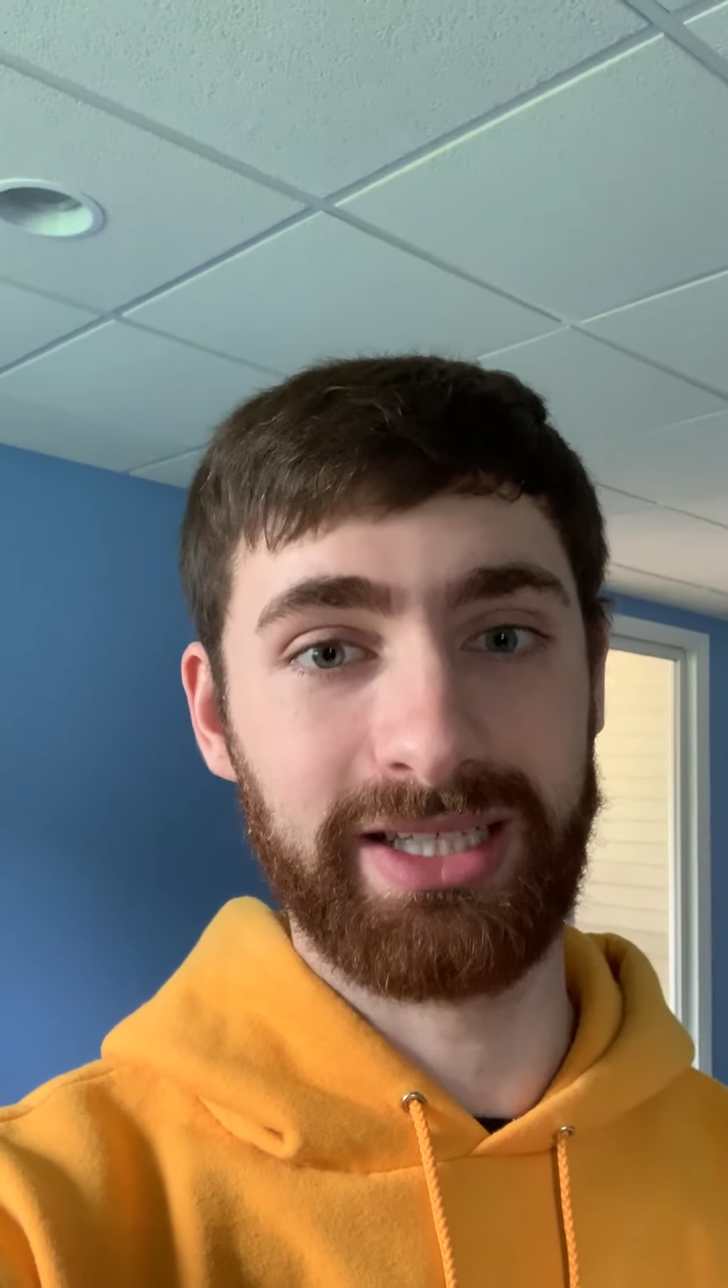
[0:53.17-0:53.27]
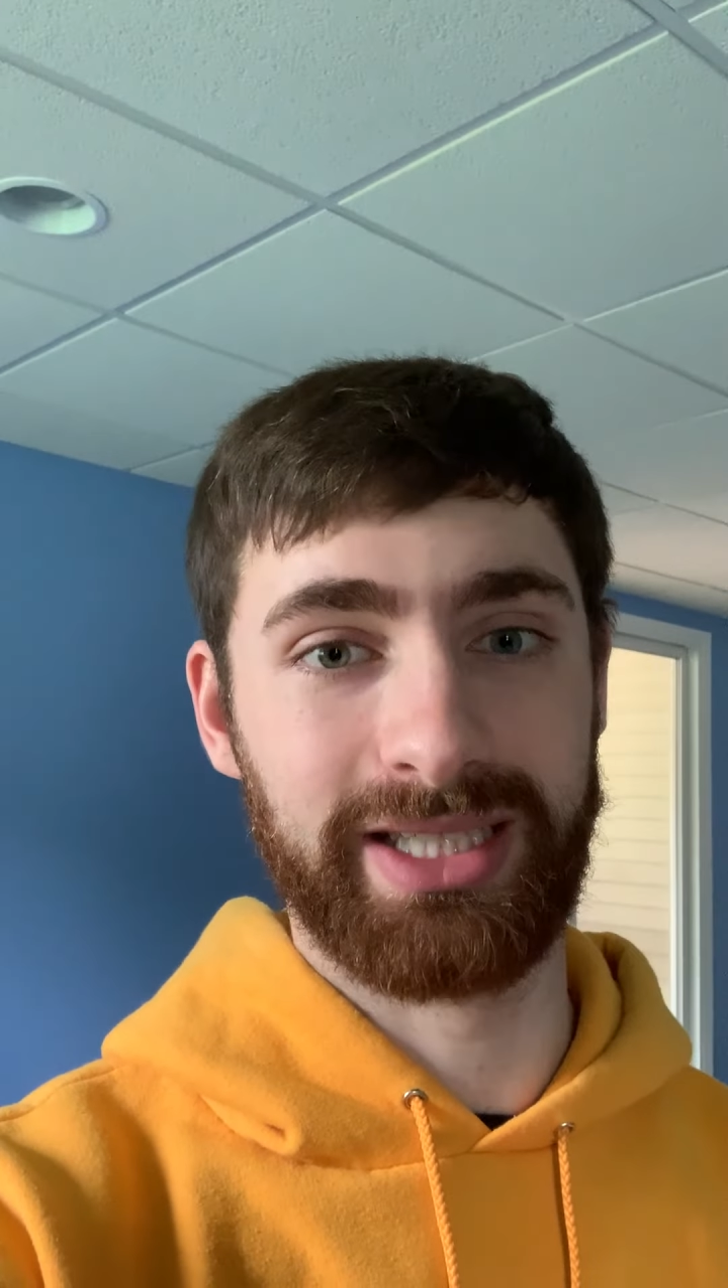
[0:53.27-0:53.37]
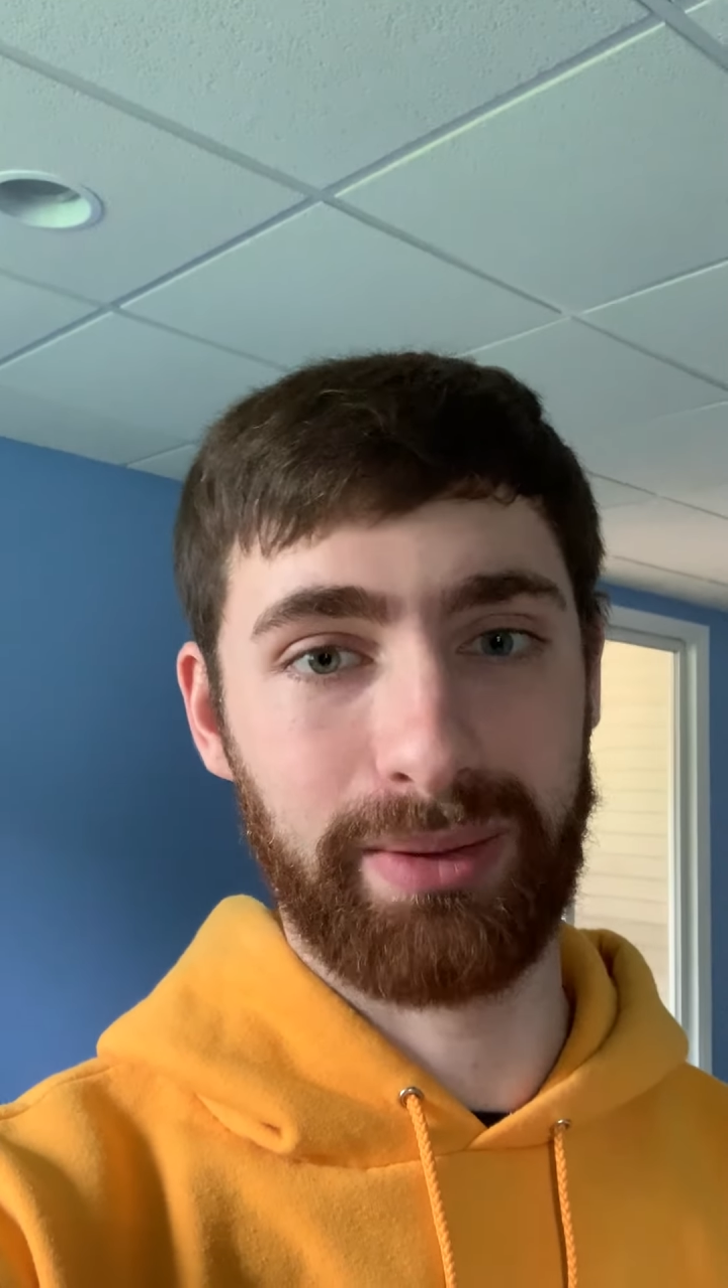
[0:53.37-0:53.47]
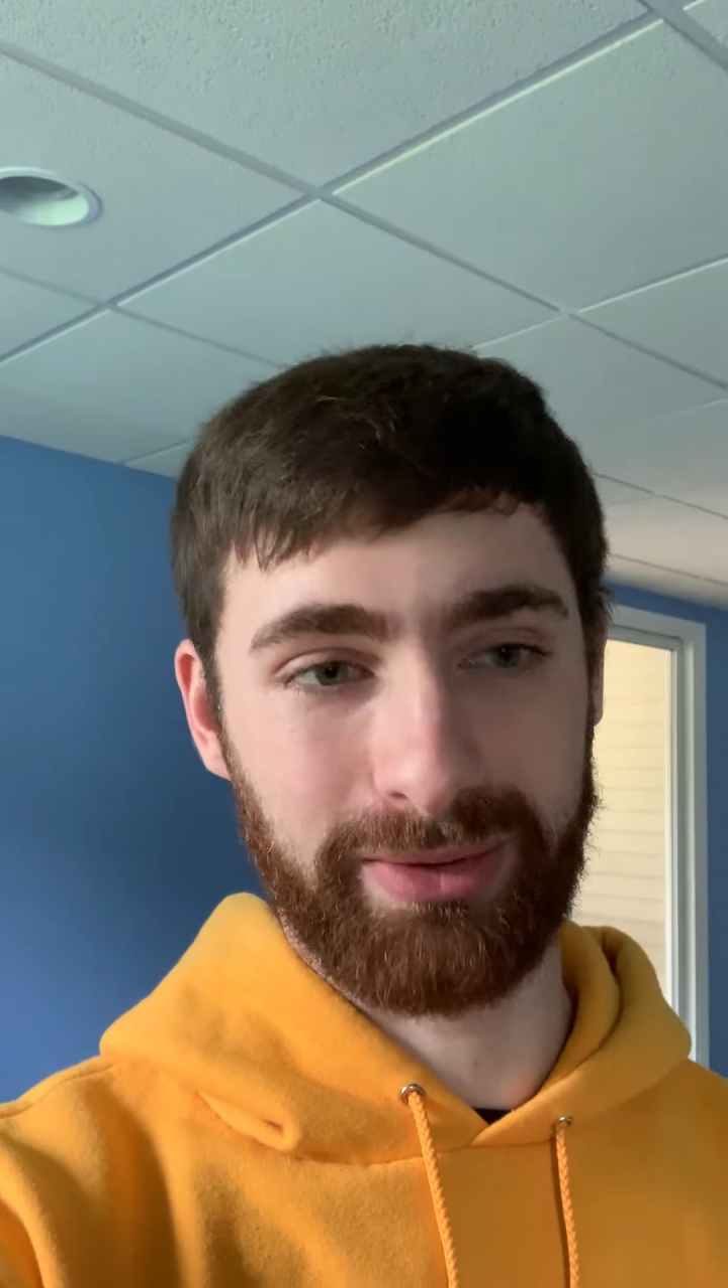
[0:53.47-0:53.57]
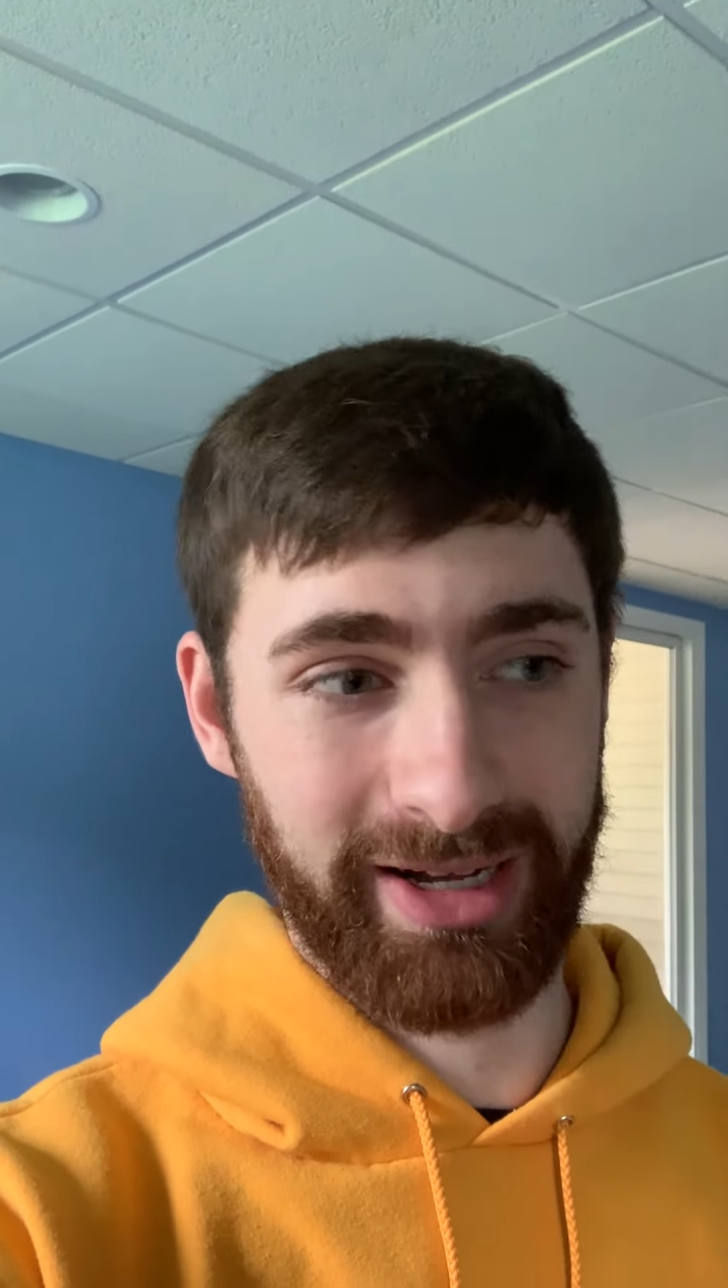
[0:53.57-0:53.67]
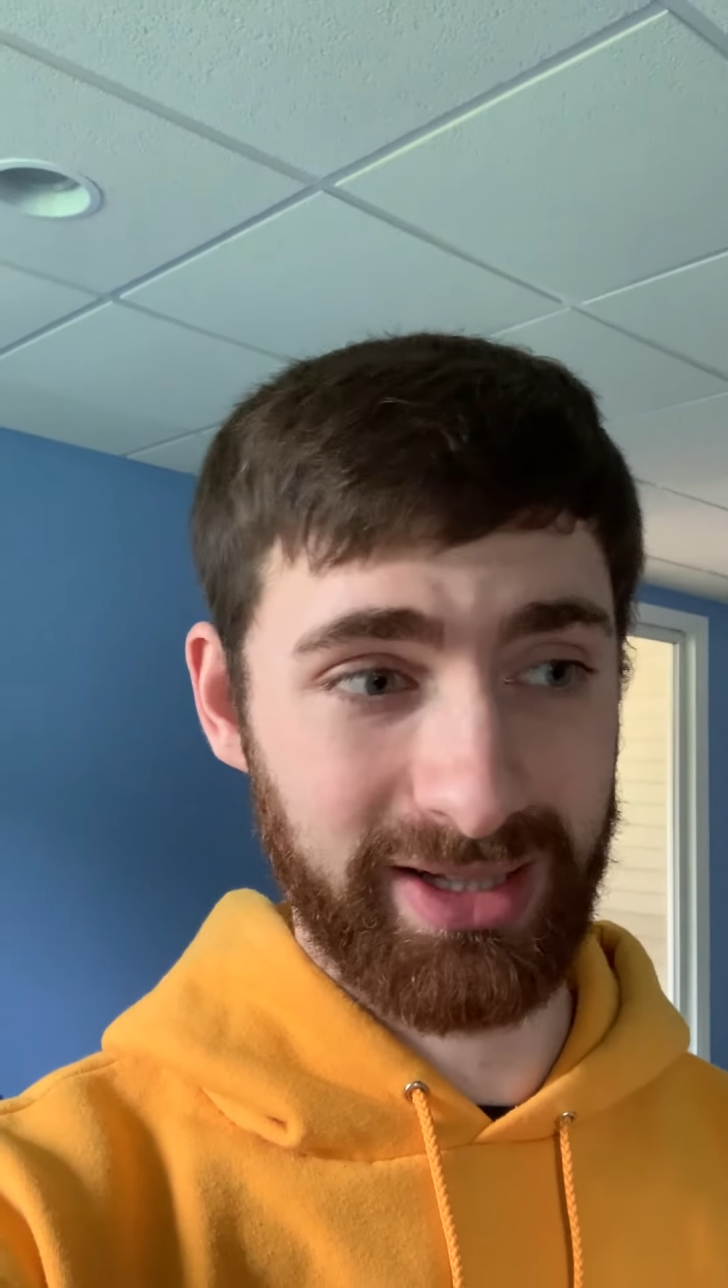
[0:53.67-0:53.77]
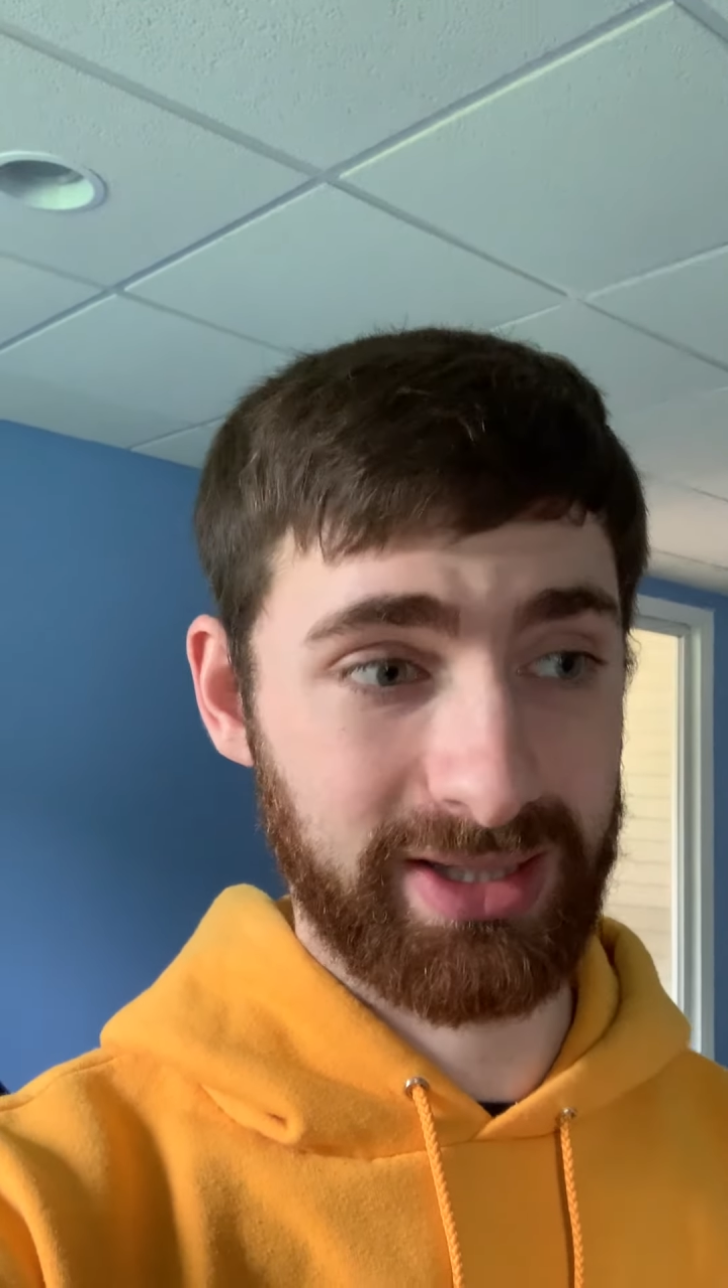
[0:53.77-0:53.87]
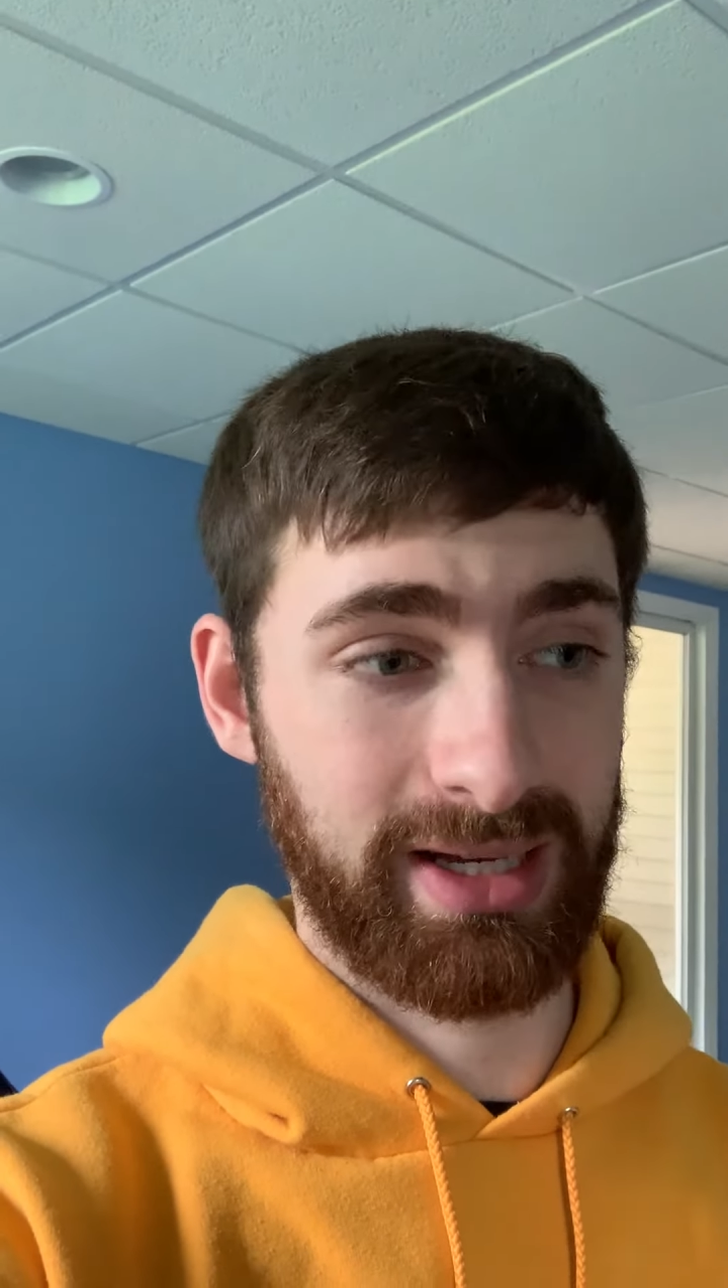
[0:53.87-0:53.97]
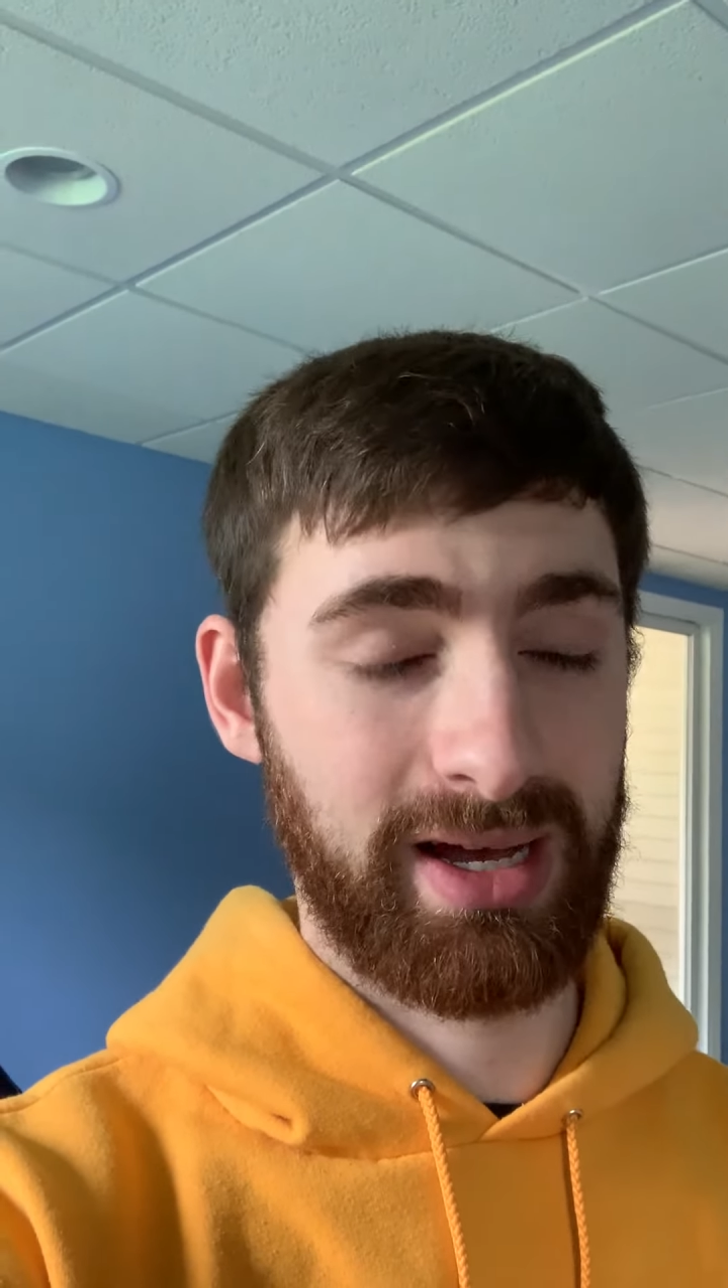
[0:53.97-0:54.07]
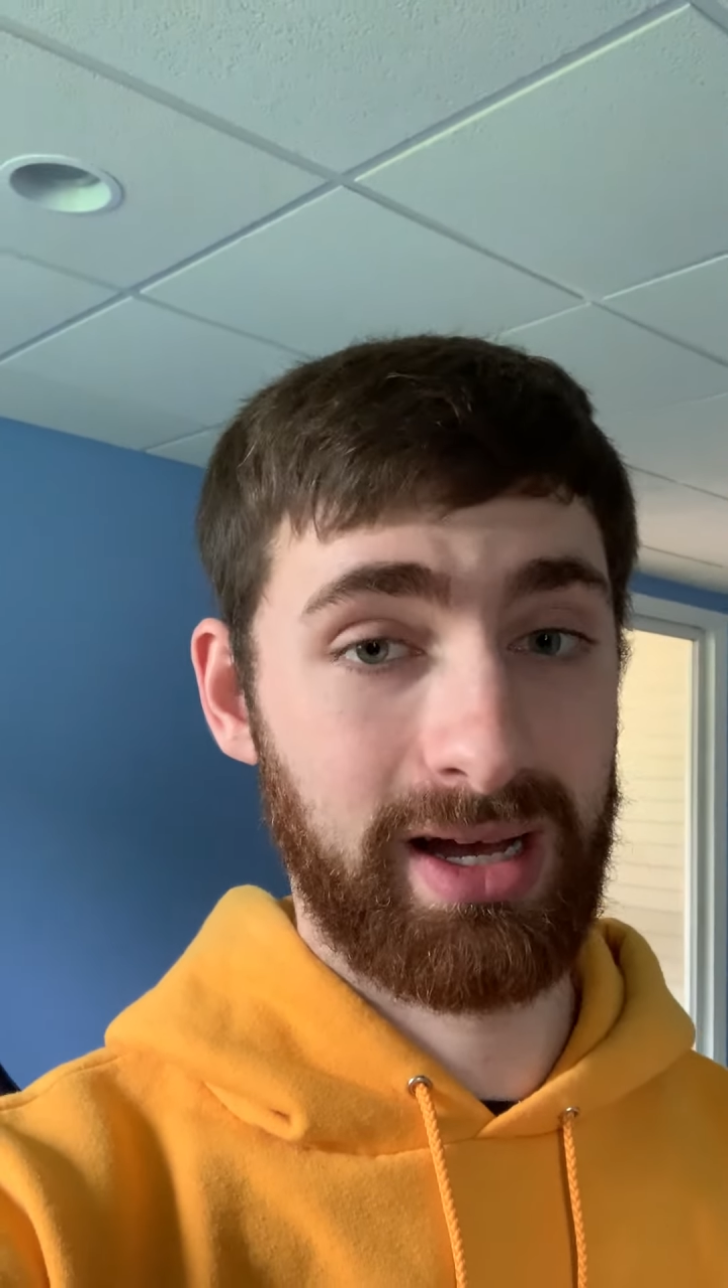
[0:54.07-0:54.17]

generates